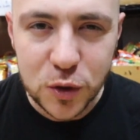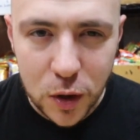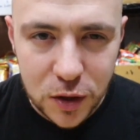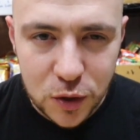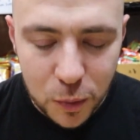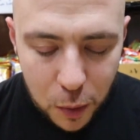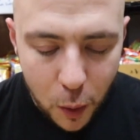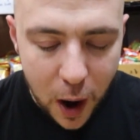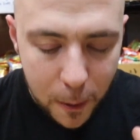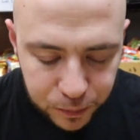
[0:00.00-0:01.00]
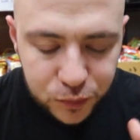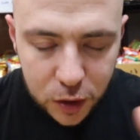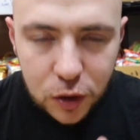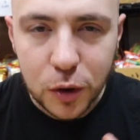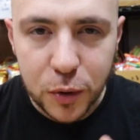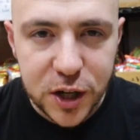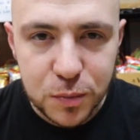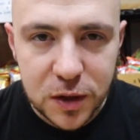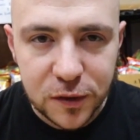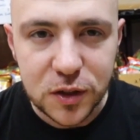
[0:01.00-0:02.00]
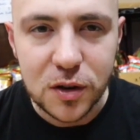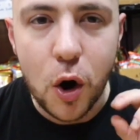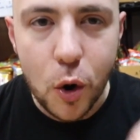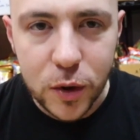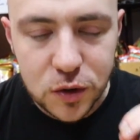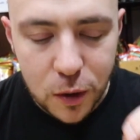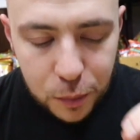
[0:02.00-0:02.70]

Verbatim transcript: wonders with, but wow, her braised beef is always on